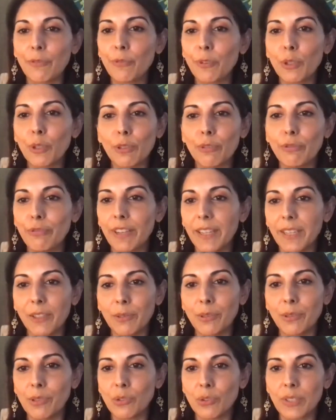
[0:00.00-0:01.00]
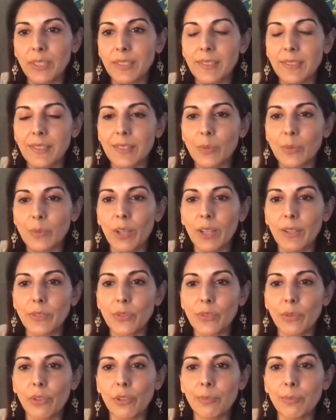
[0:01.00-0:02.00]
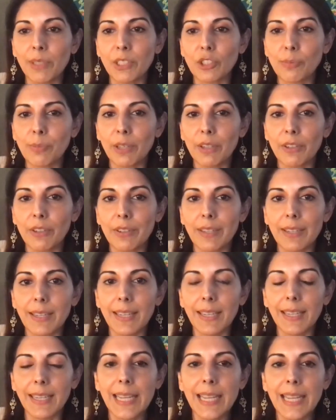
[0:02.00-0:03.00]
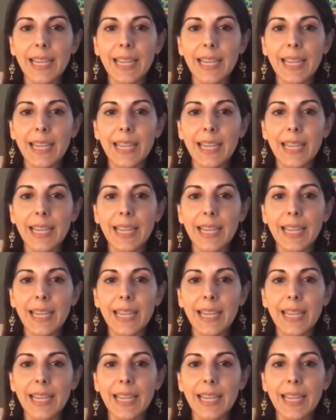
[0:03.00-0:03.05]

full of phytonutrients as well, so they're much better to eat.